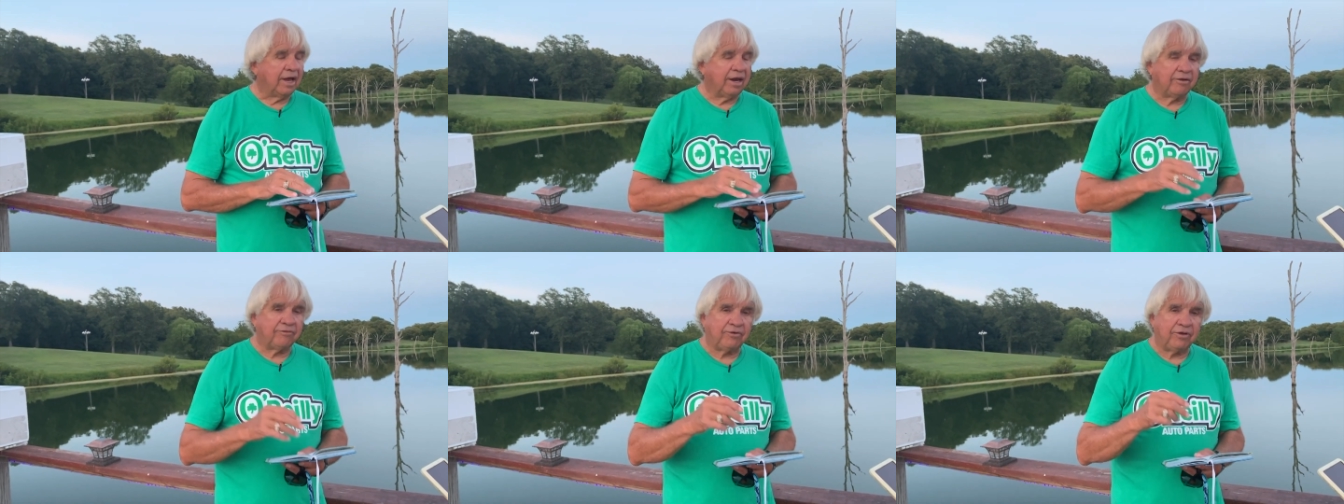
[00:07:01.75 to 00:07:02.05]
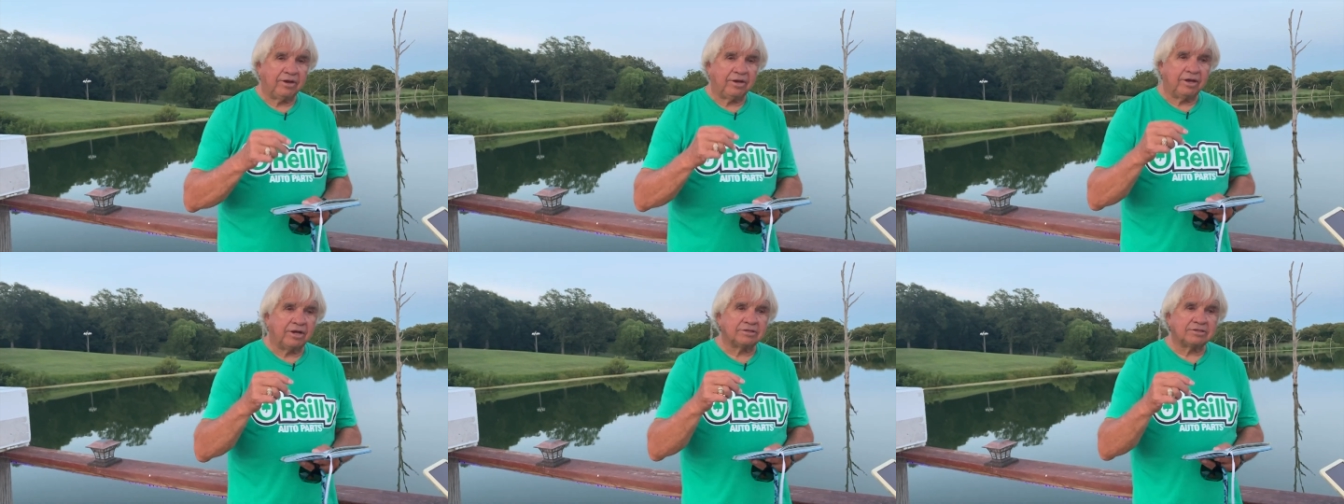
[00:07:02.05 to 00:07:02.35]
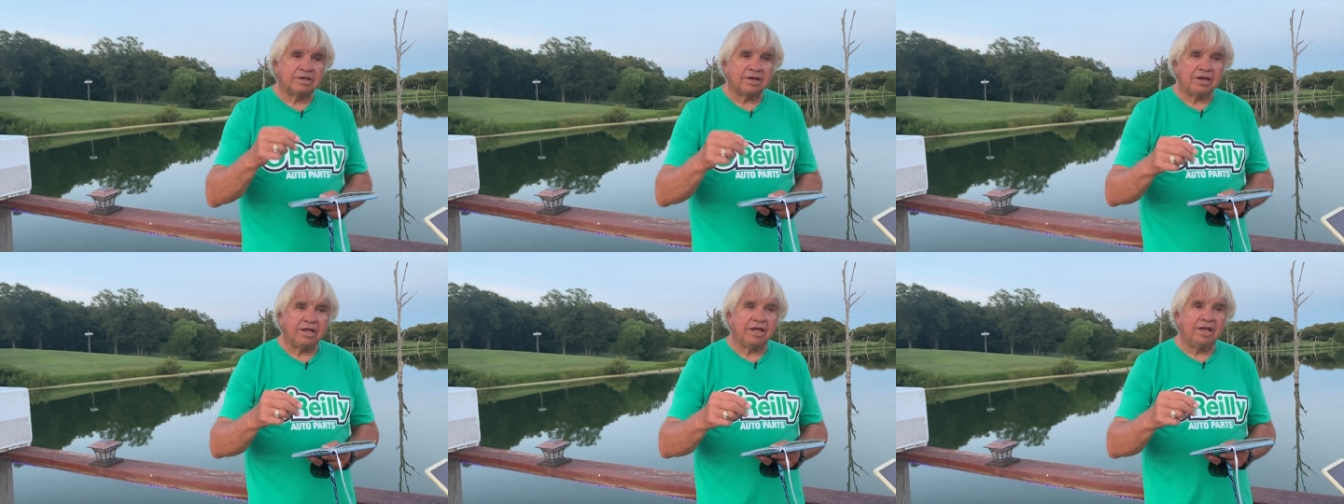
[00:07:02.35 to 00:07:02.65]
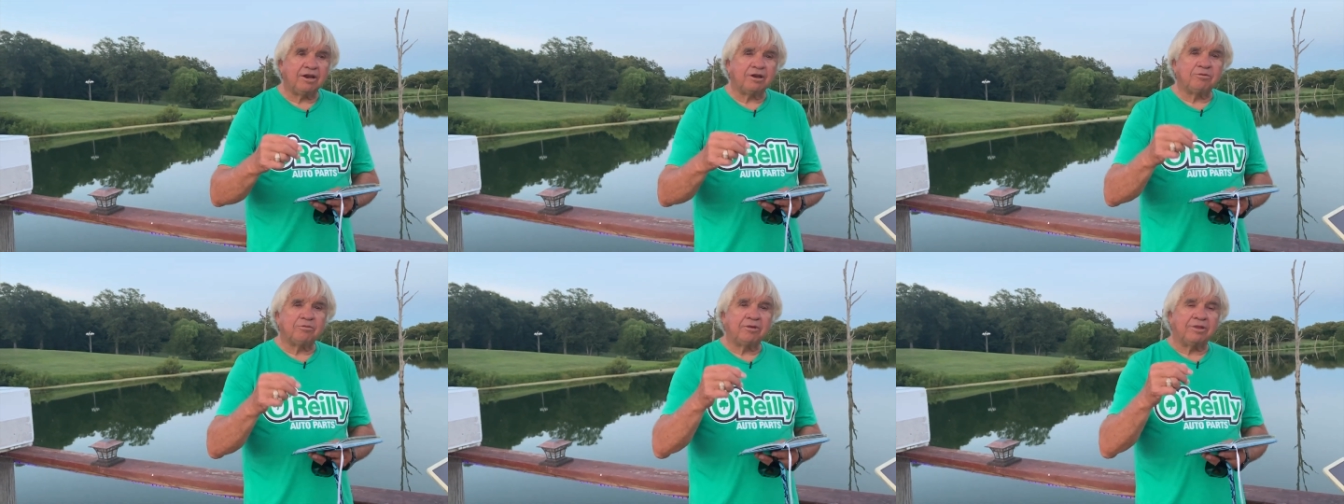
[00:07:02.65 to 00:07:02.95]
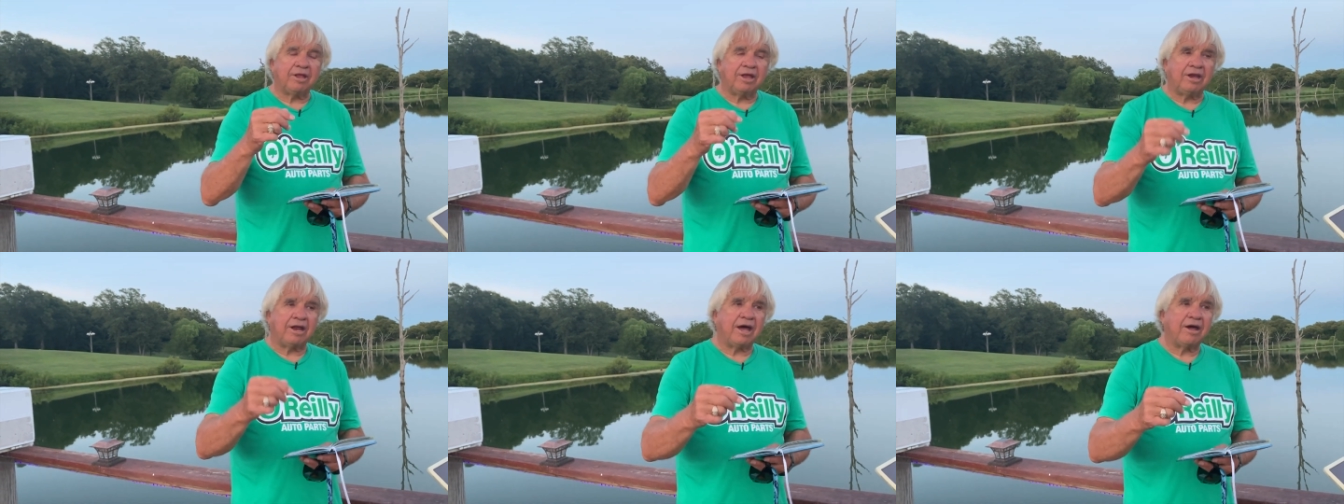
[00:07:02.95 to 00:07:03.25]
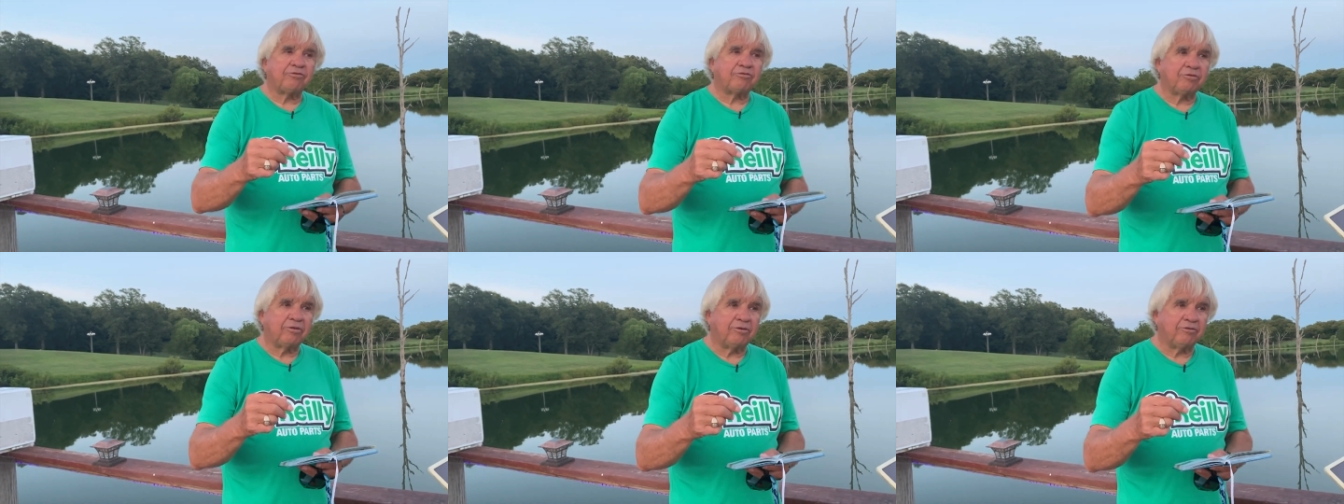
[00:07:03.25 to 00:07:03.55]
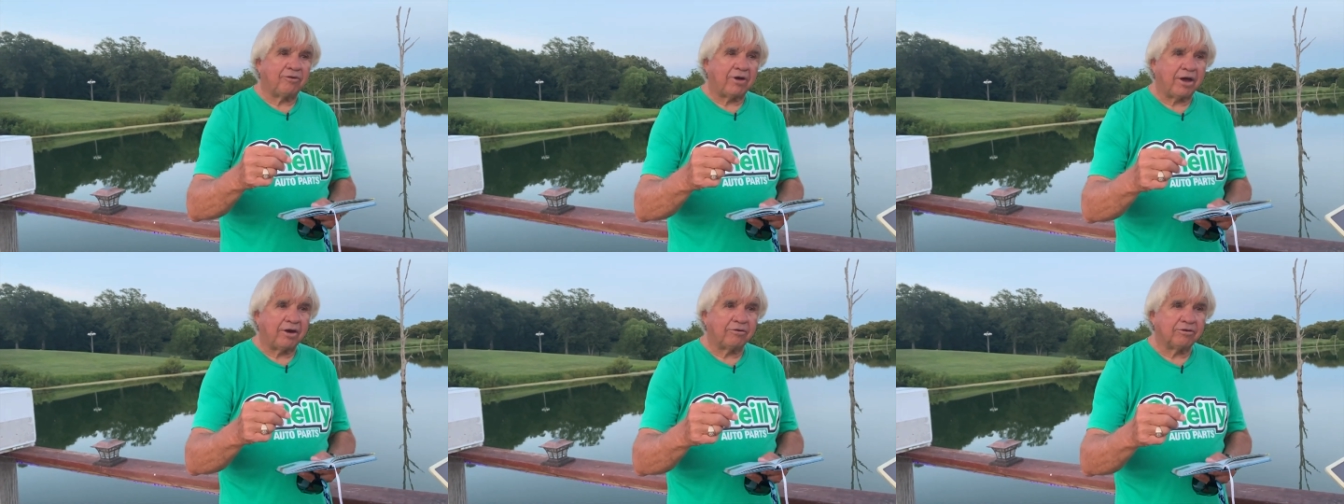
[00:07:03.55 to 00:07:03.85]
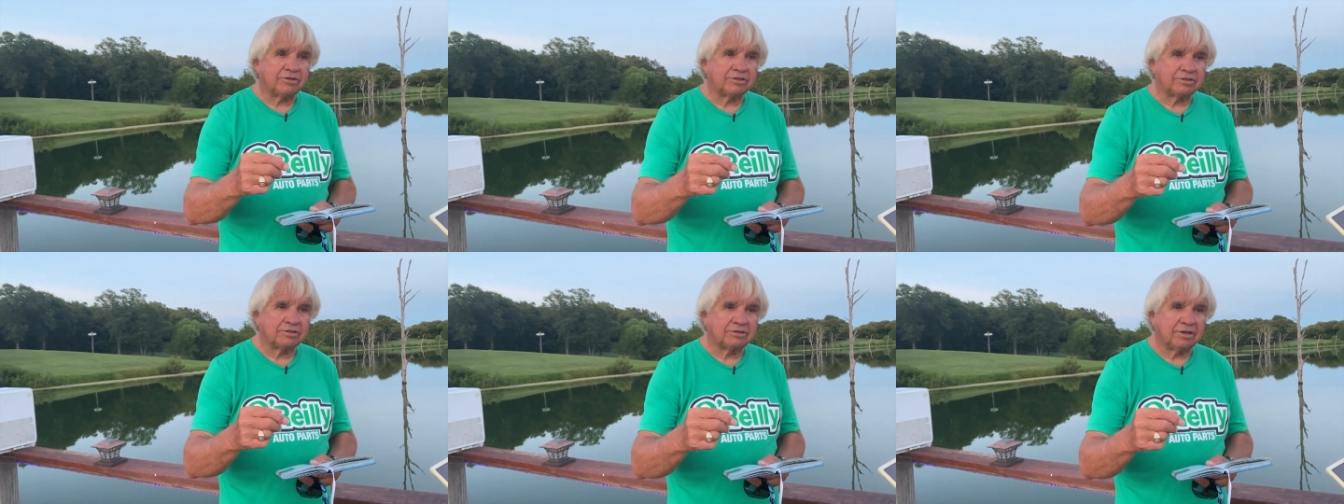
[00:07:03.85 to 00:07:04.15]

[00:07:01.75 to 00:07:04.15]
And if He doesn't heal them and they die from the virus,